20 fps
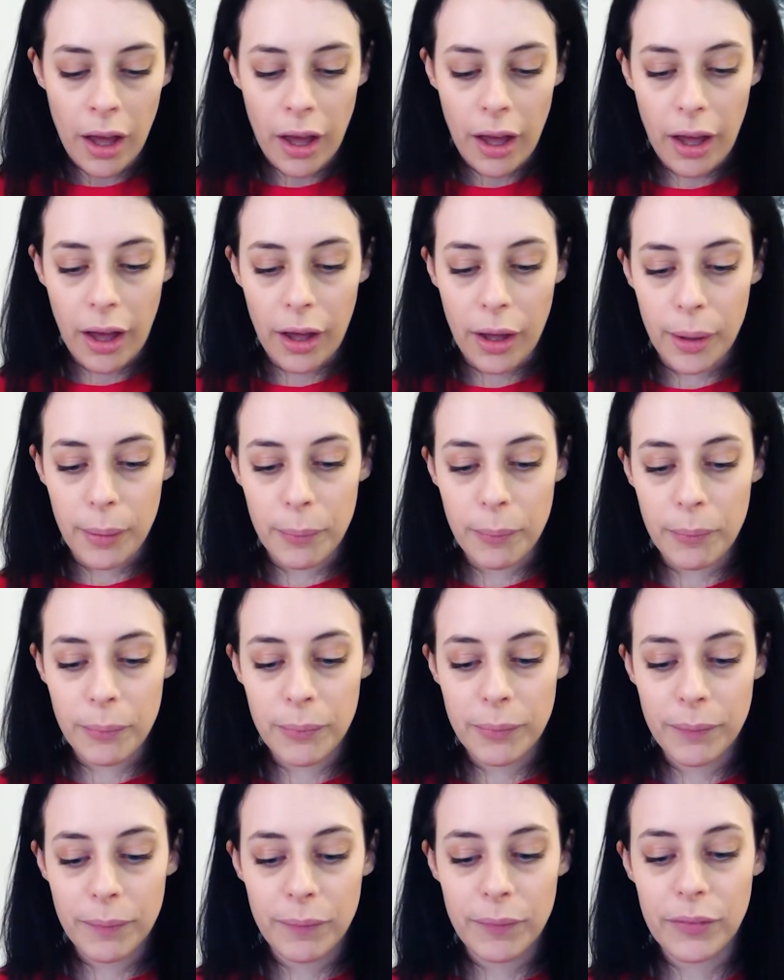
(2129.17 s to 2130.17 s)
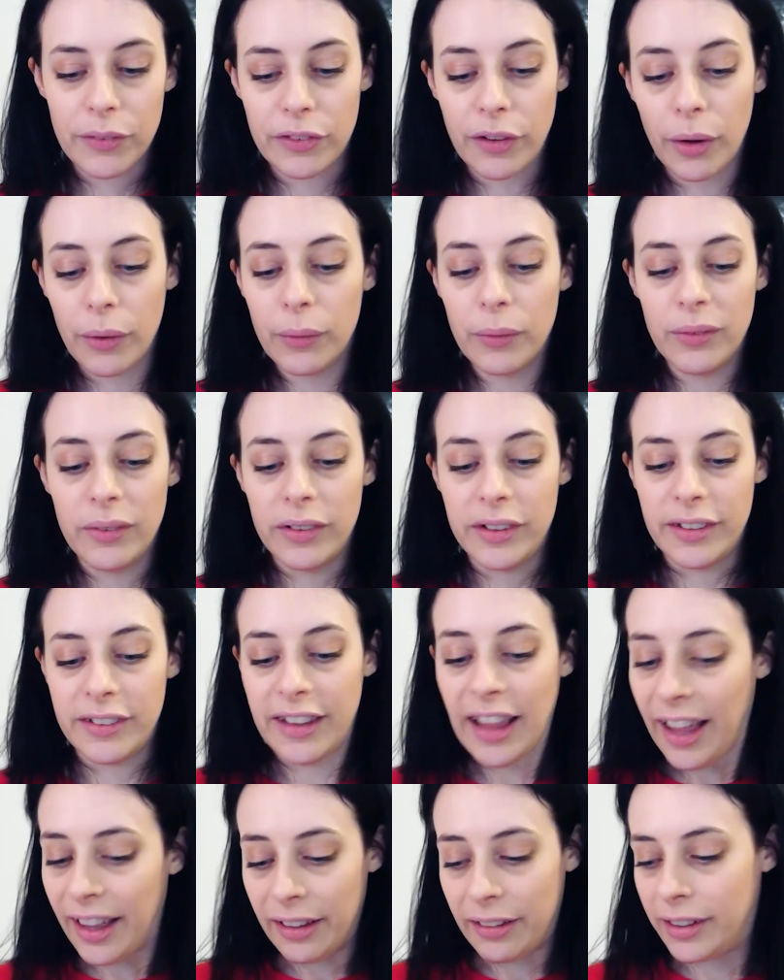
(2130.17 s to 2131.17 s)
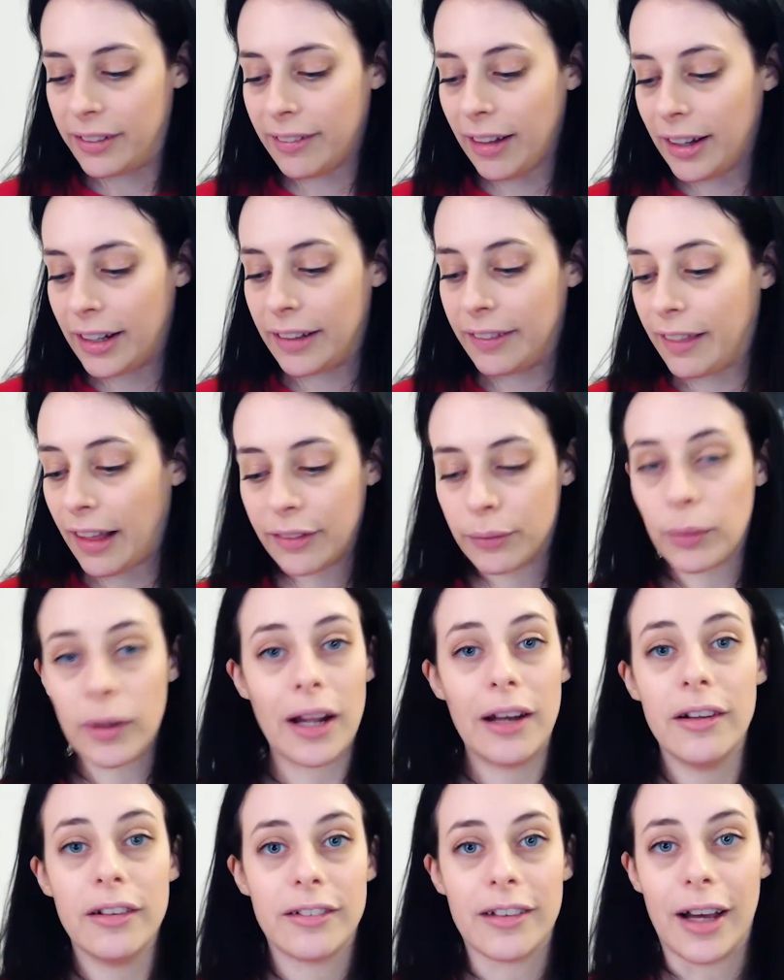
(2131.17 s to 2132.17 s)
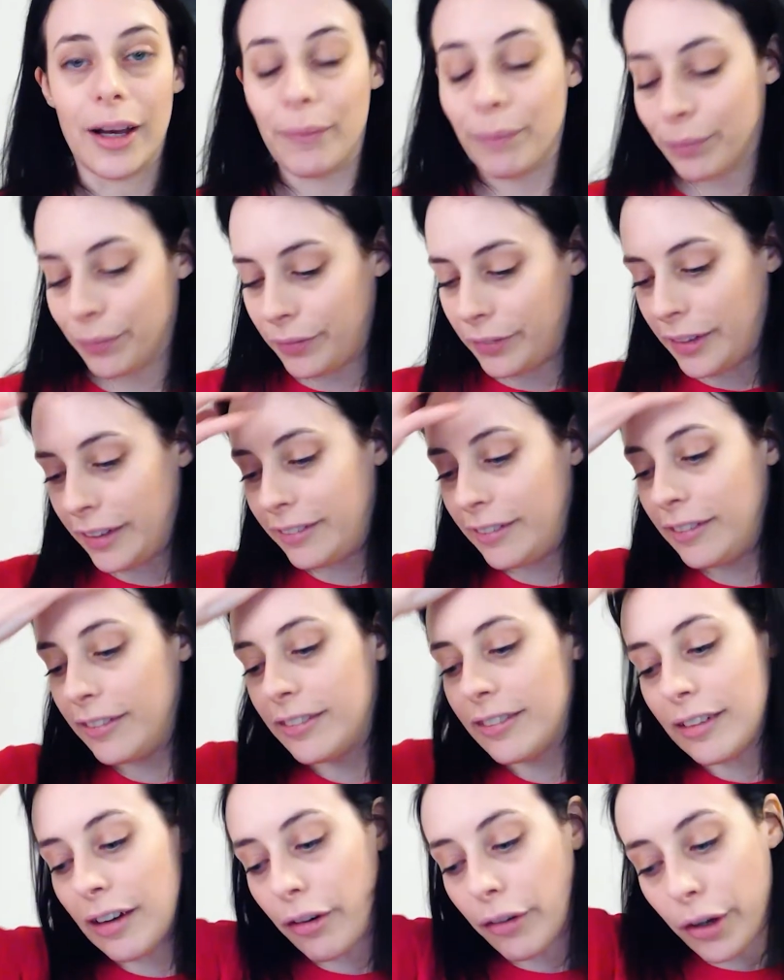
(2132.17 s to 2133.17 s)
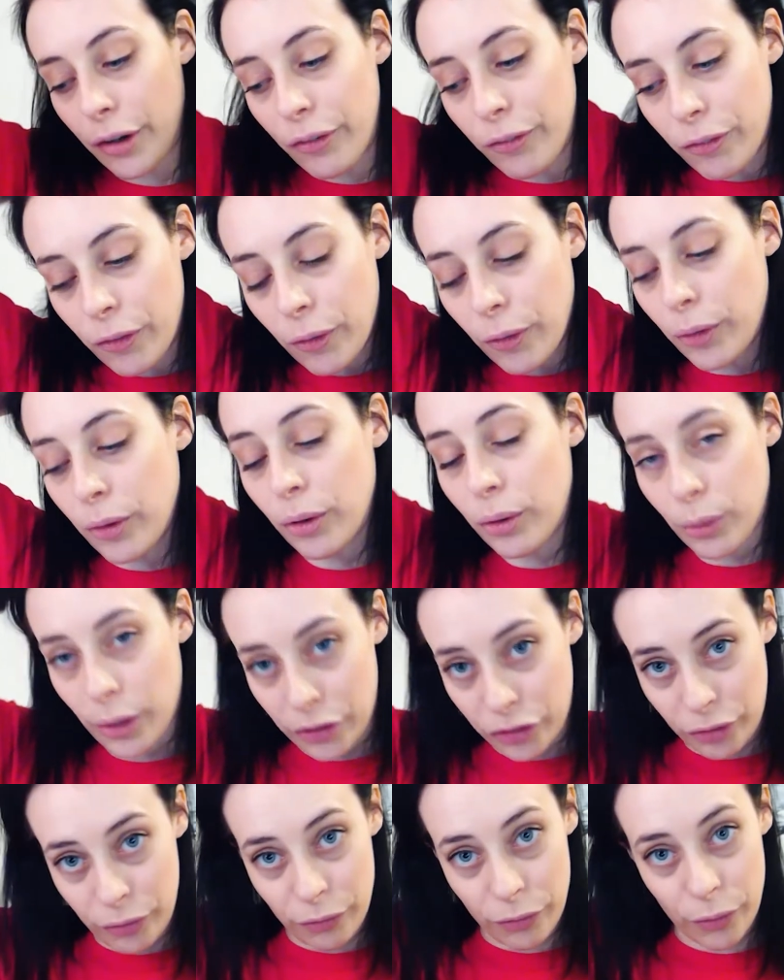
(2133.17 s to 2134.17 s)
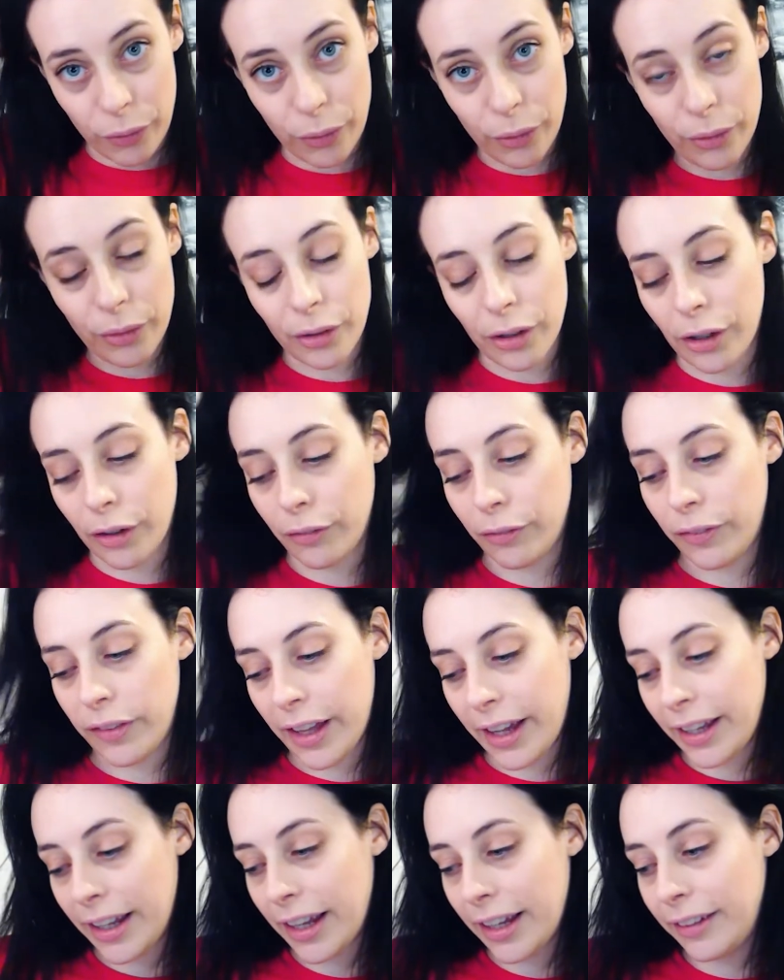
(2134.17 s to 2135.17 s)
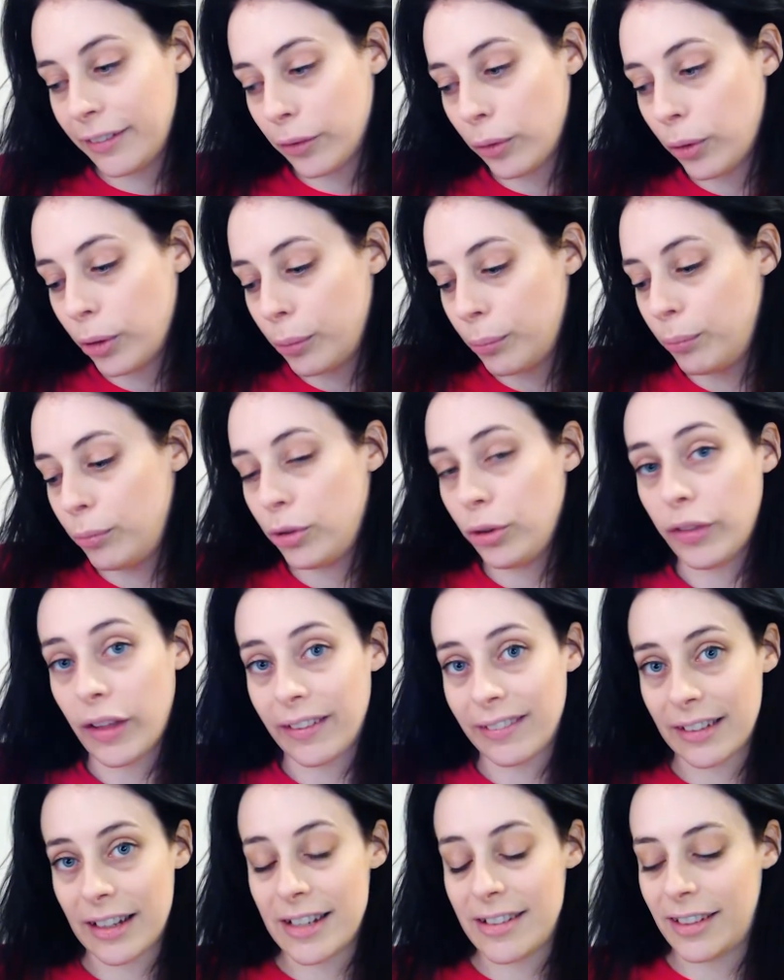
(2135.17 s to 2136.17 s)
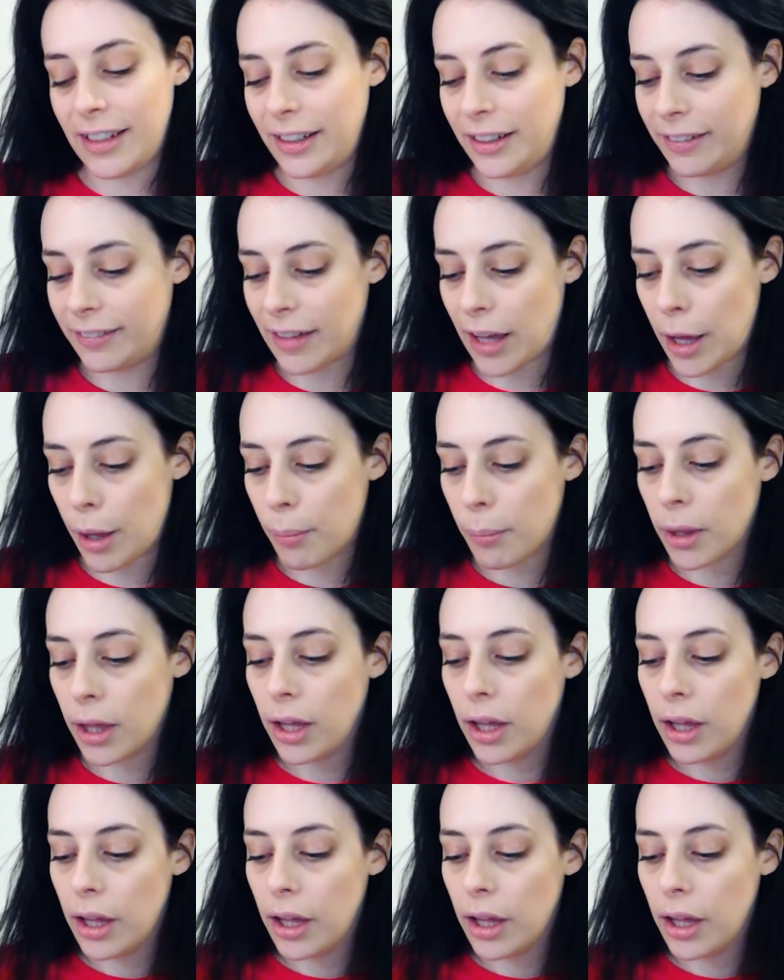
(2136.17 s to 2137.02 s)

So yeah, exactly. That's what I looked at. This is scenario 4, question 4 of the AA's autumn 2018 exam.